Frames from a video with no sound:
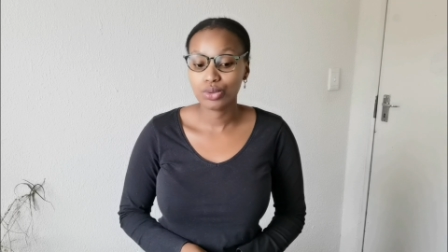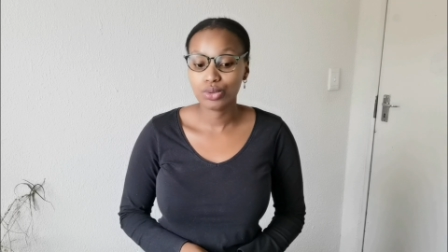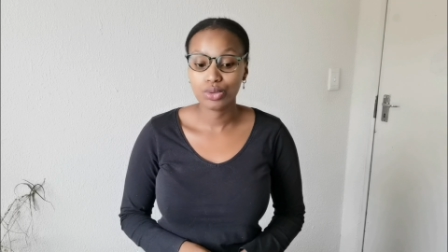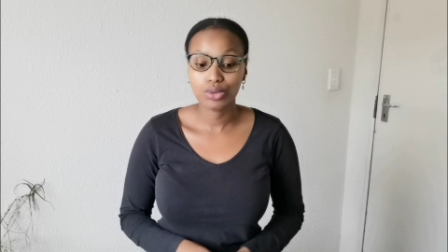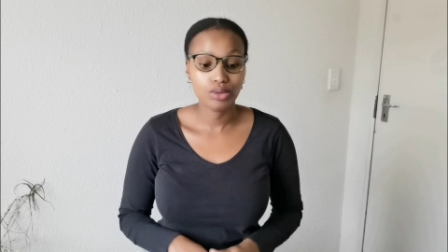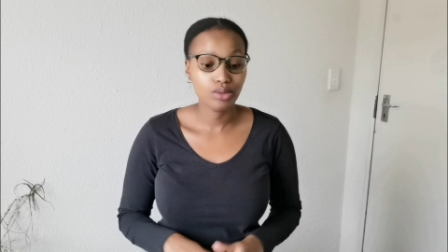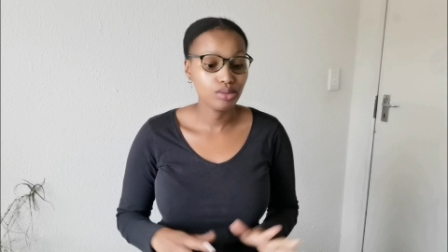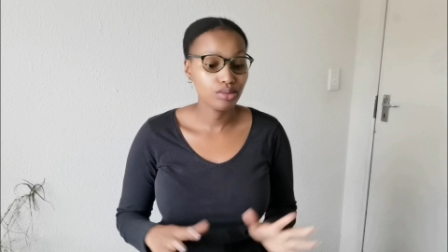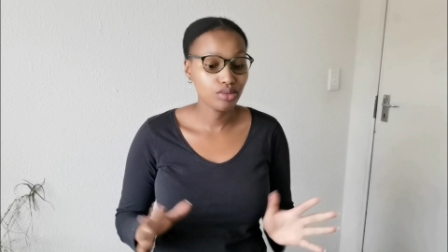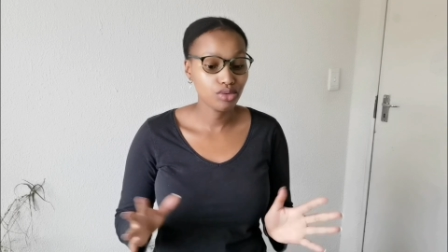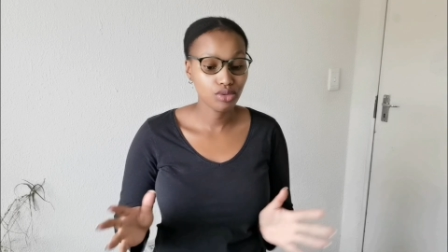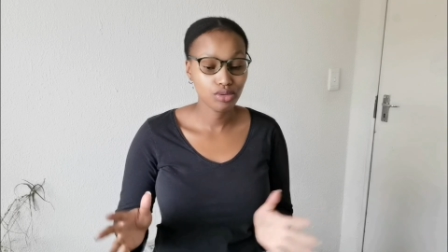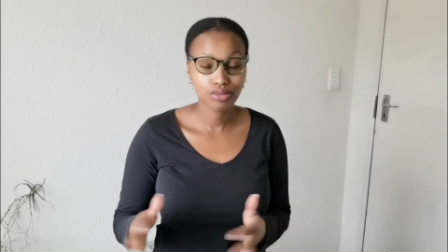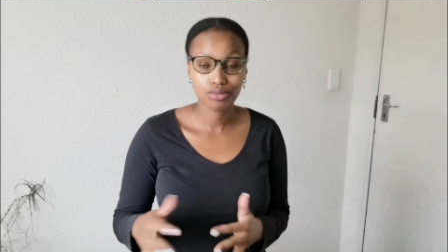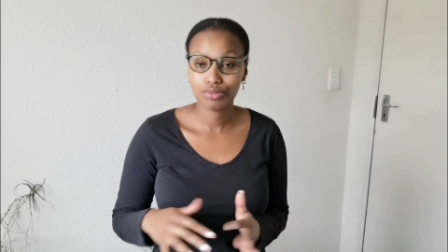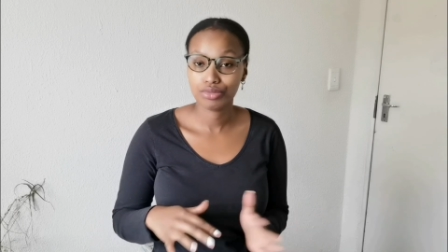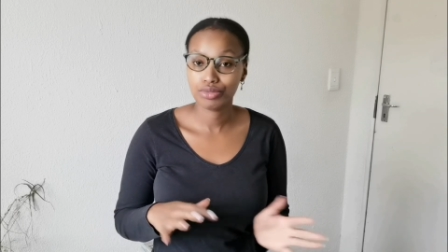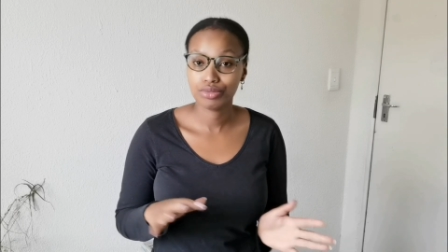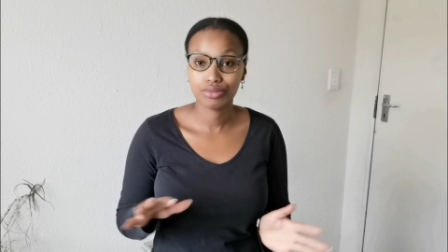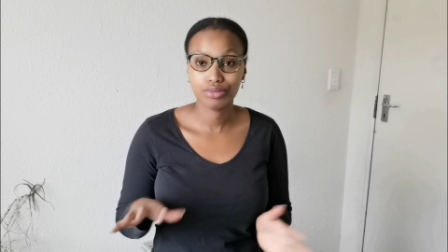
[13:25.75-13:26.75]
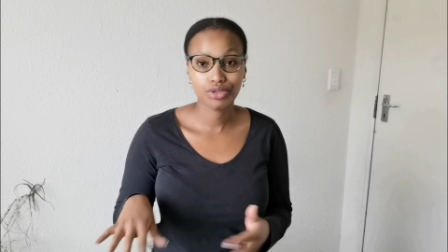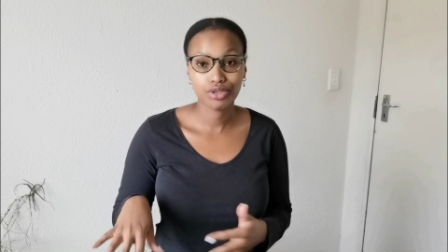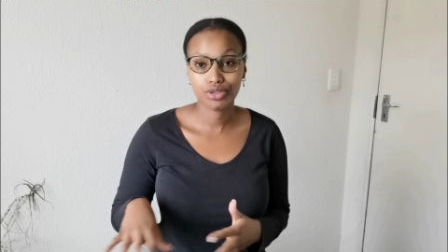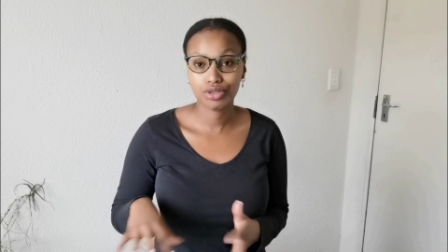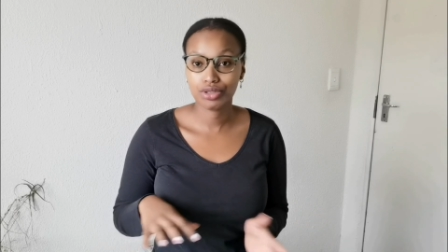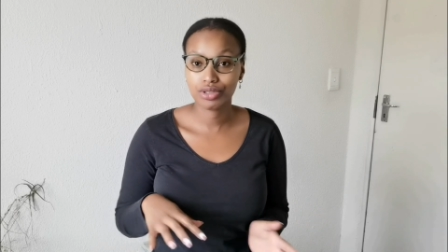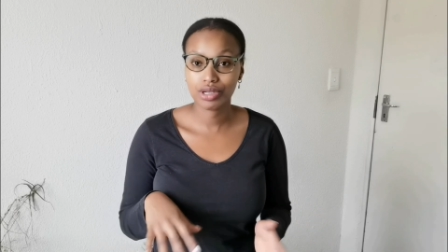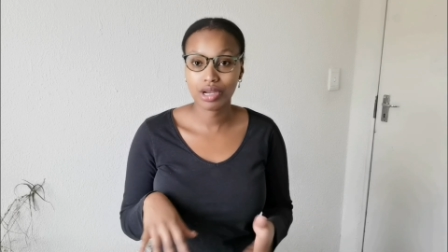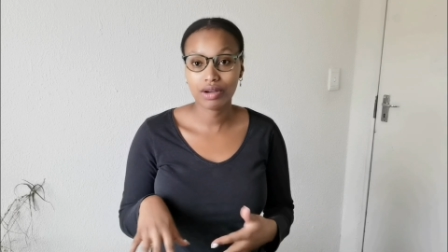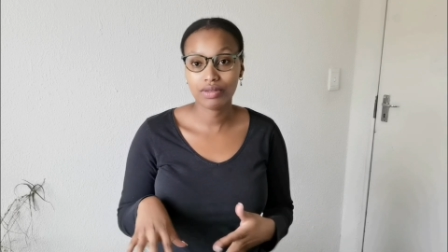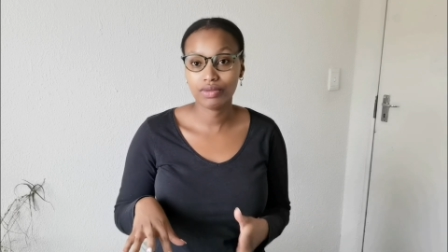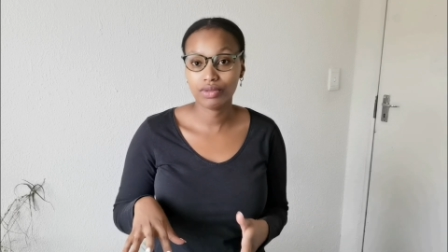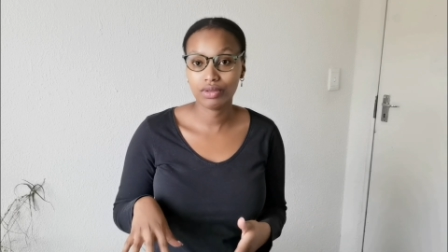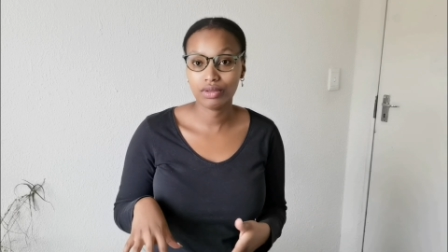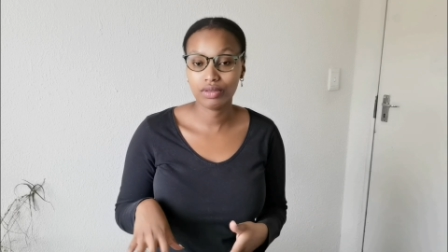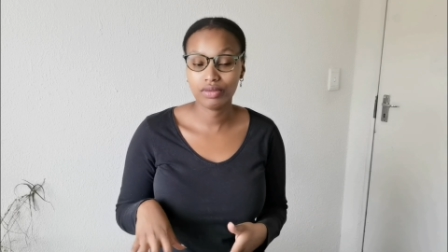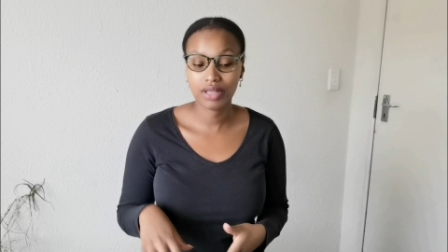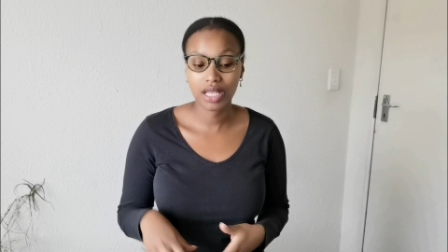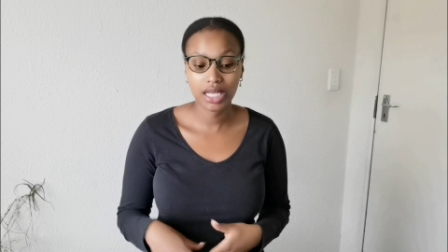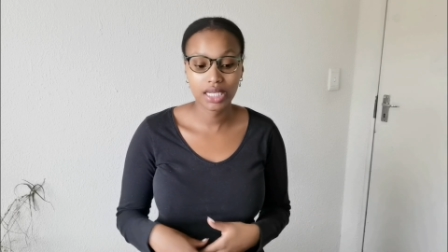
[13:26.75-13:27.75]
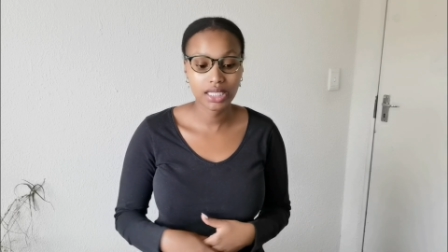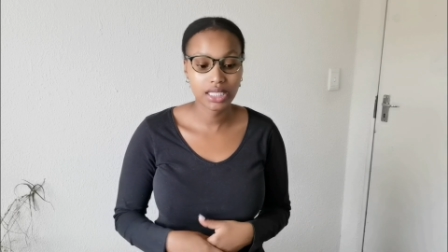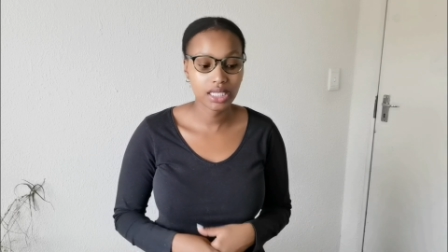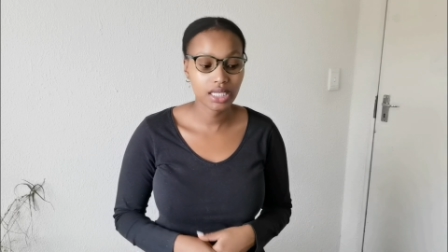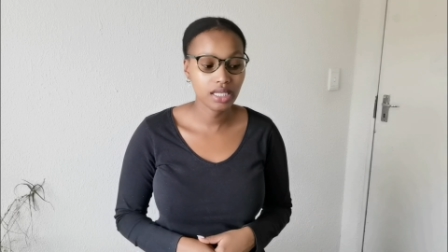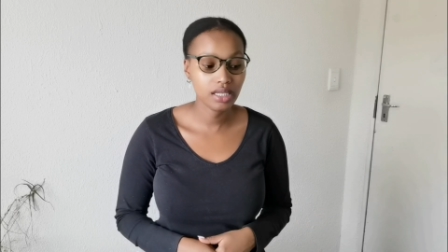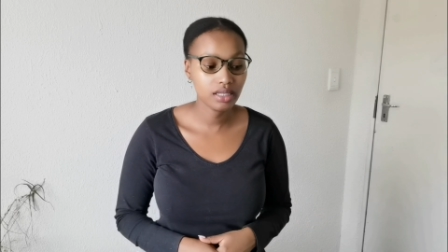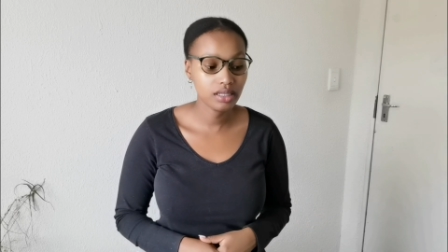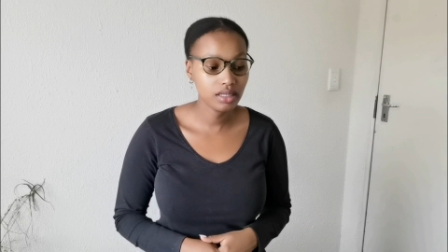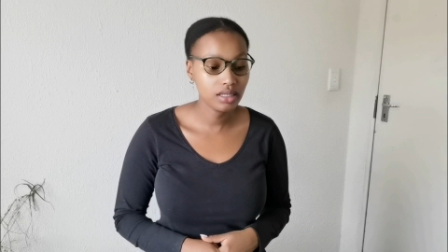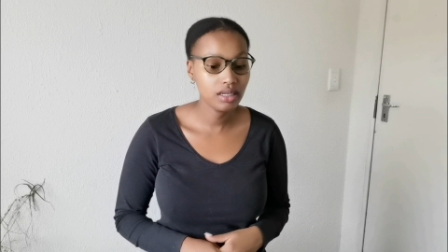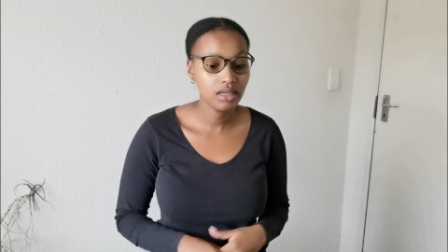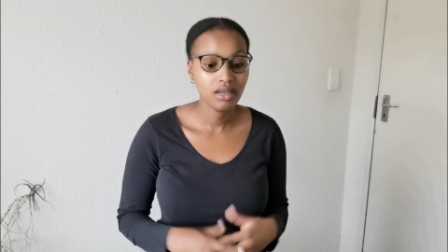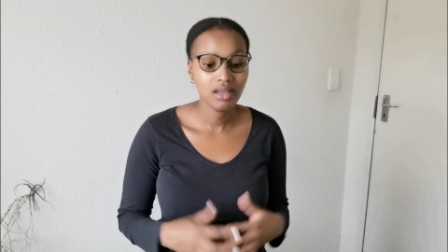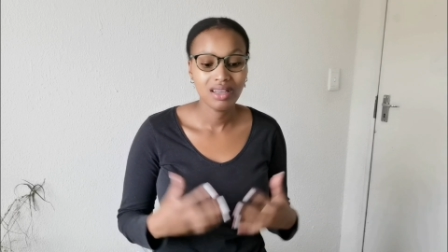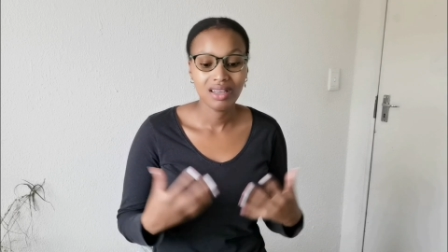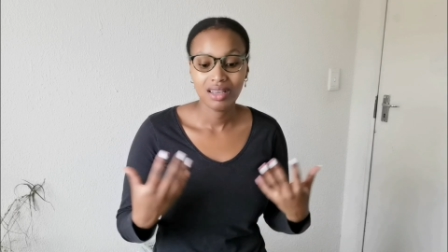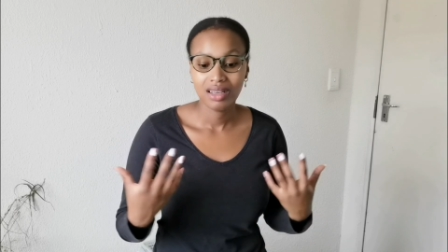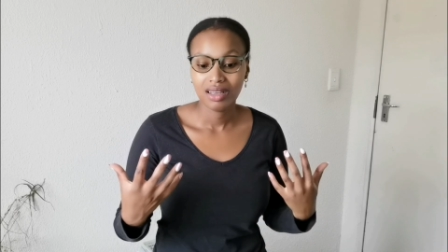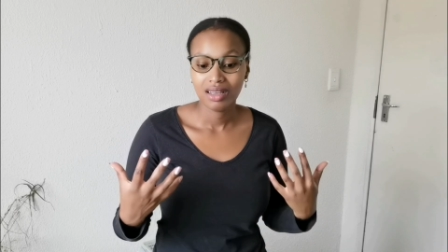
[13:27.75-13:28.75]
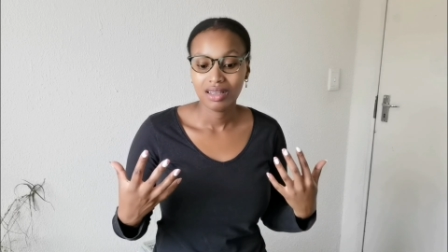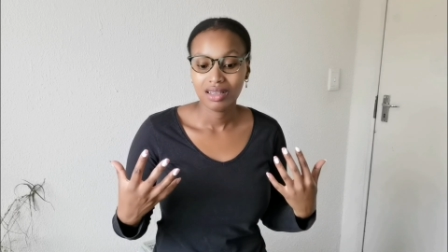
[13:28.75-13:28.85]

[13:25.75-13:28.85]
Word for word: to shove all of that in,